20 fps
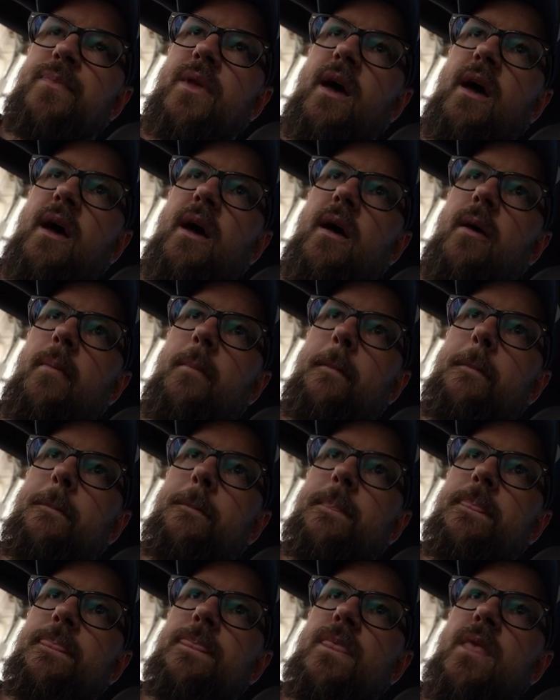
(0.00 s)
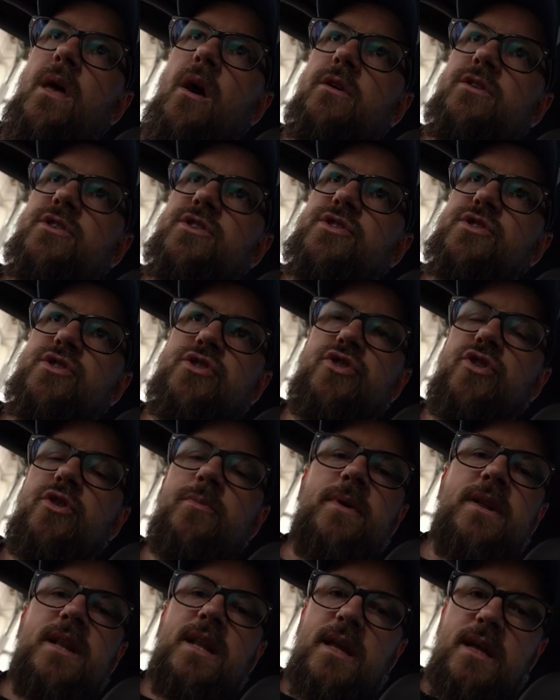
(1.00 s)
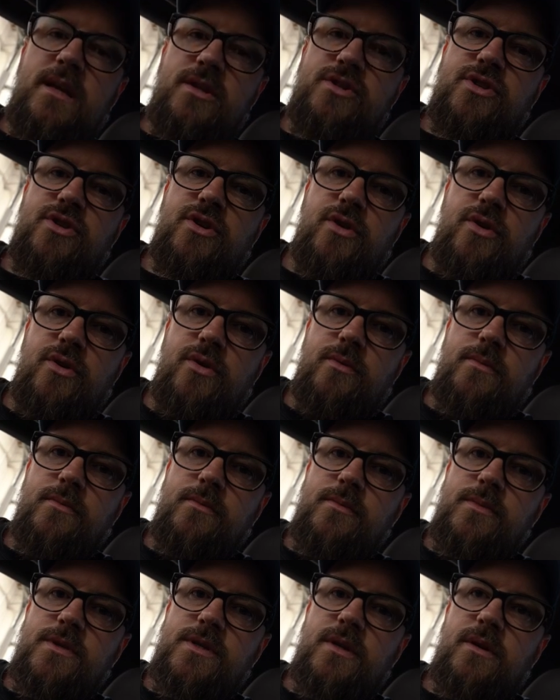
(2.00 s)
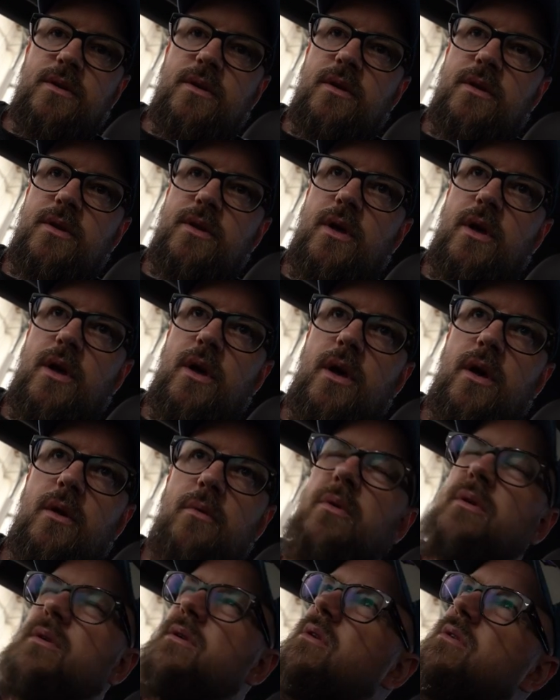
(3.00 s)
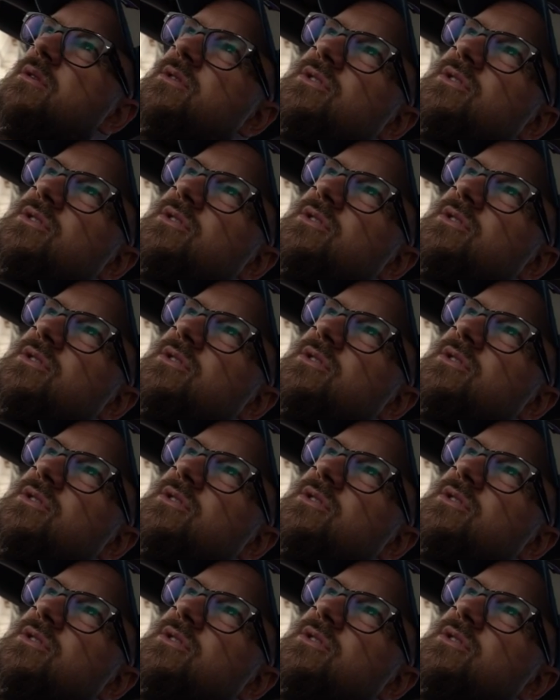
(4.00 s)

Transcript: I just stupidly assumed that, well, not